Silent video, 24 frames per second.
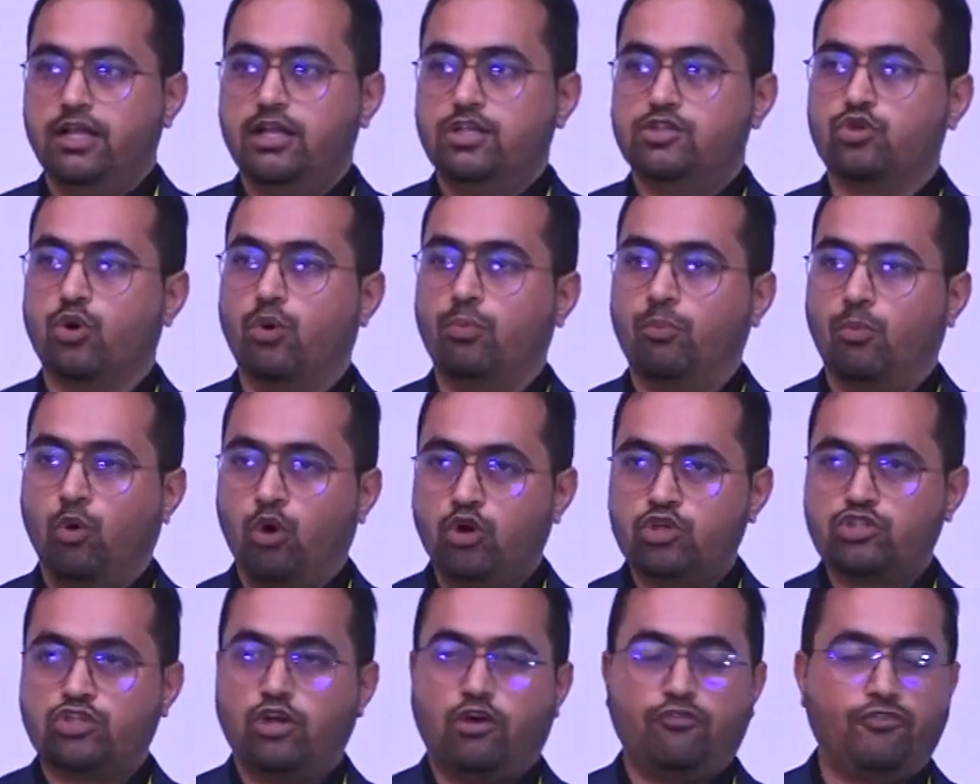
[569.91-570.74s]
So
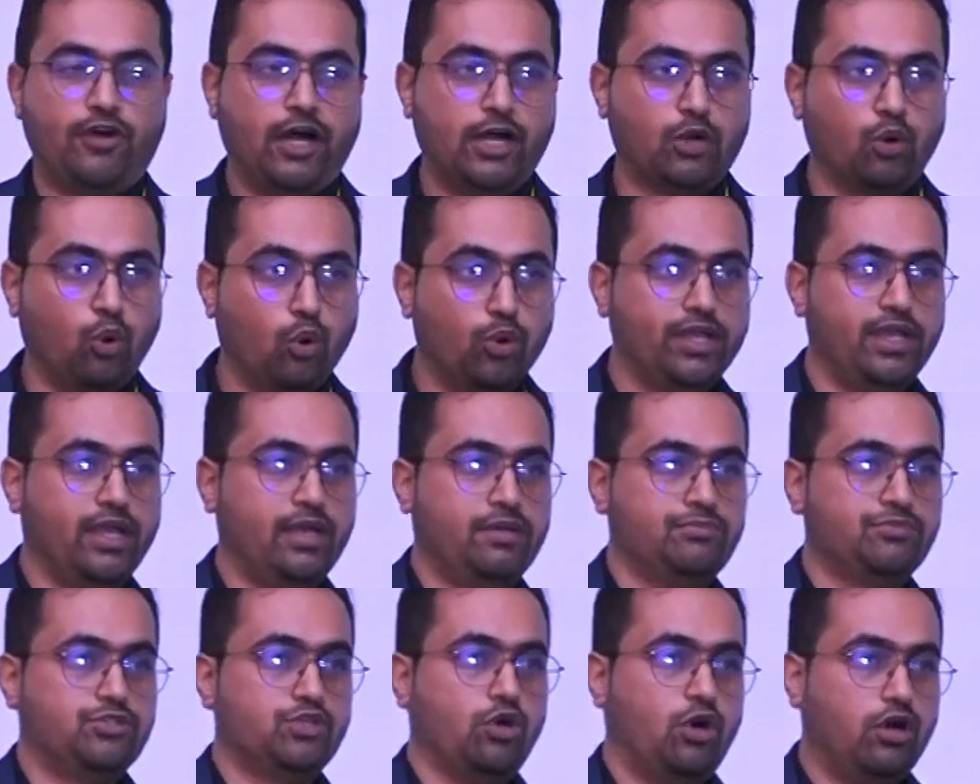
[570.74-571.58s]
most of our
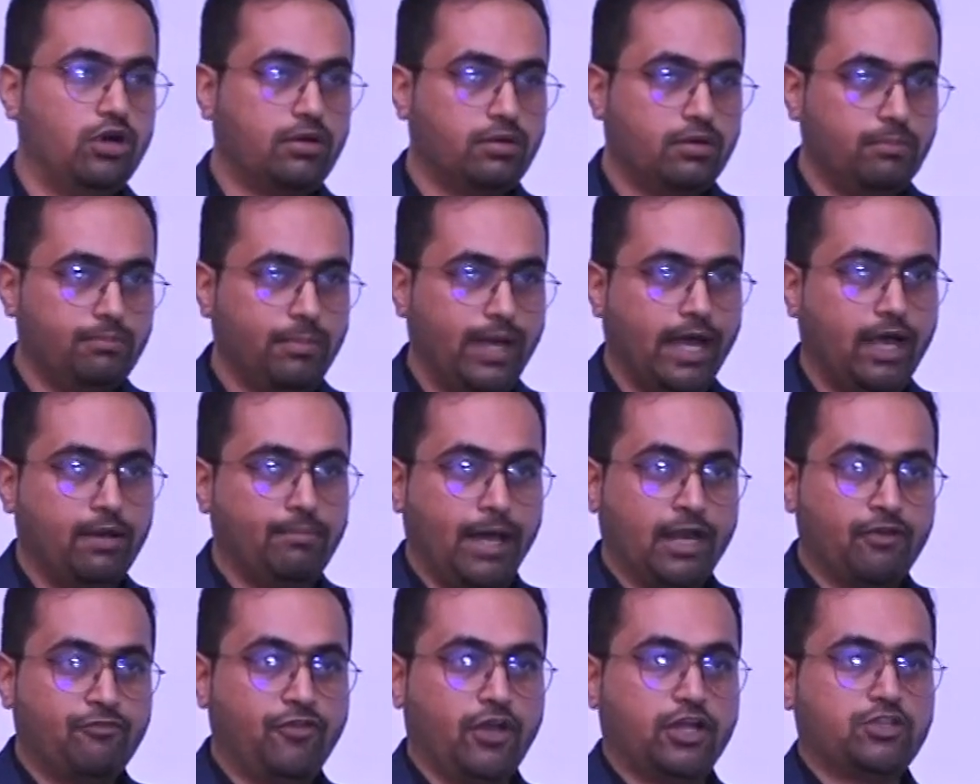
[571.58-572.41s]
OEMs or
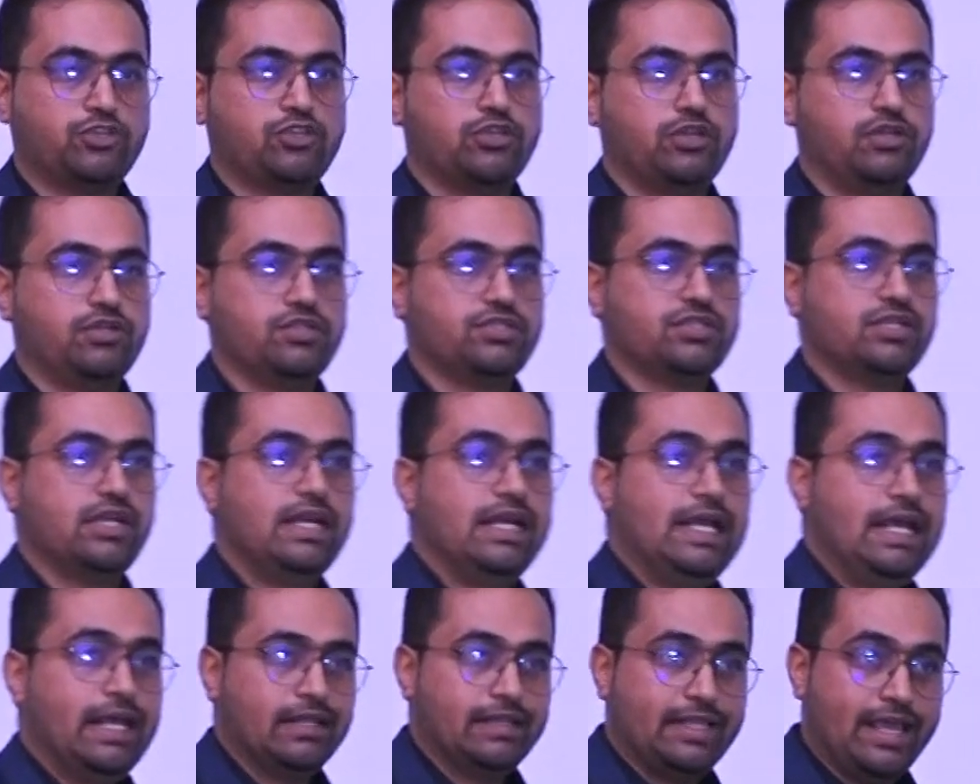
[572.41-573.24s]
manufacturers,
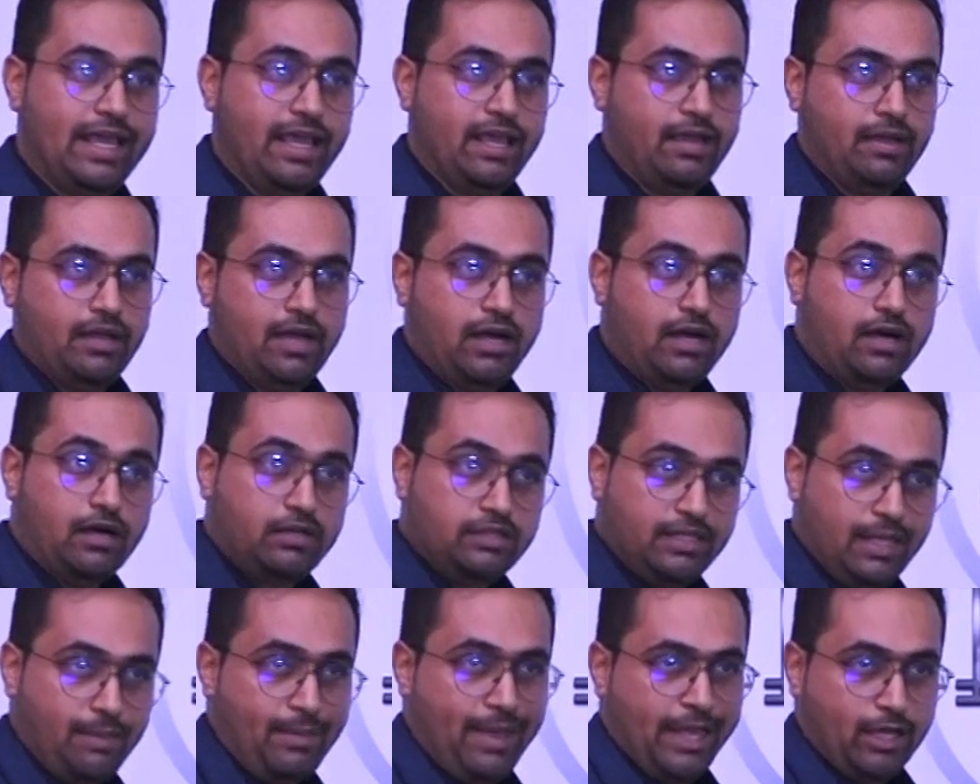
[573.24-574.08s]
they
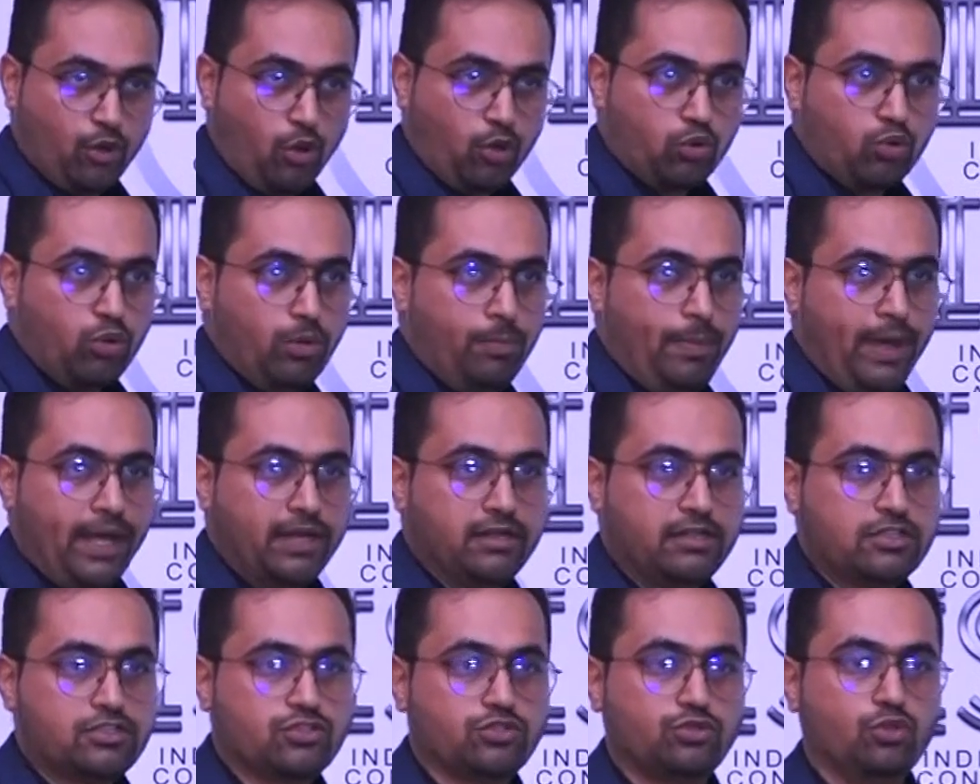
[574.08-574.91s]
make Rockwool
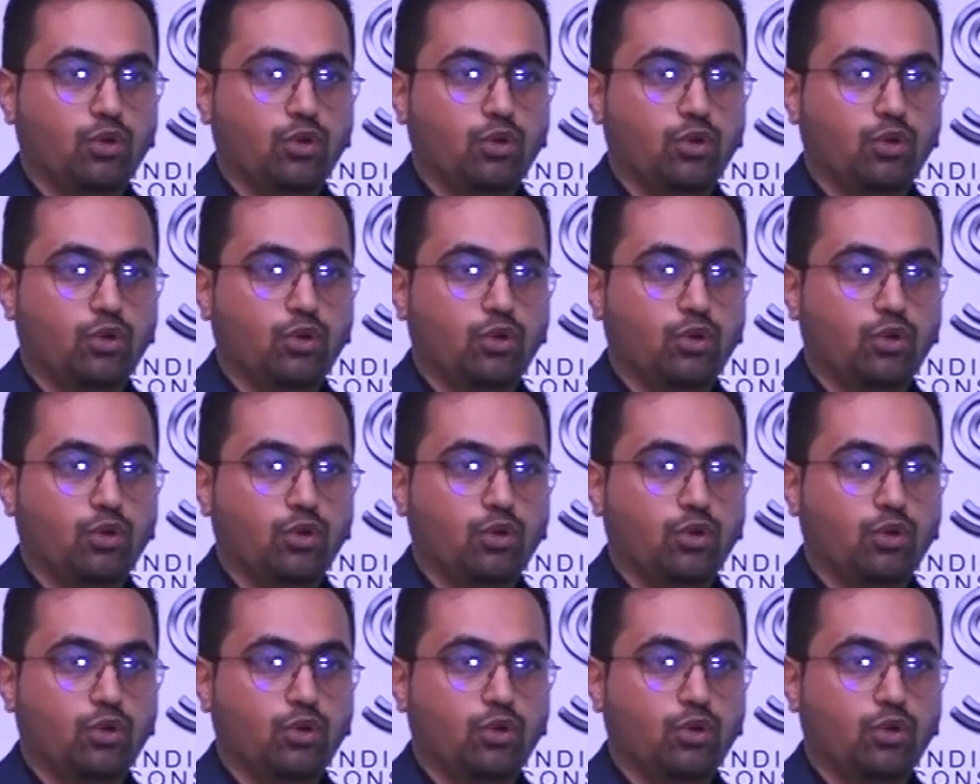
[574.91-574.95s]
panels.